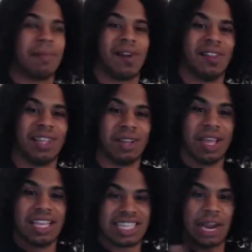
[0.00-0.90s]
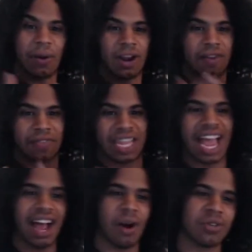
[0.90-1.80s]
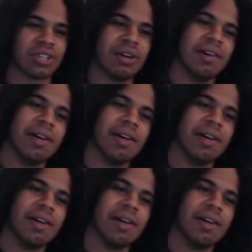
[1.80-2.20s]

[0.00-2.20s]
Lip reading: apparently scaring off the cows.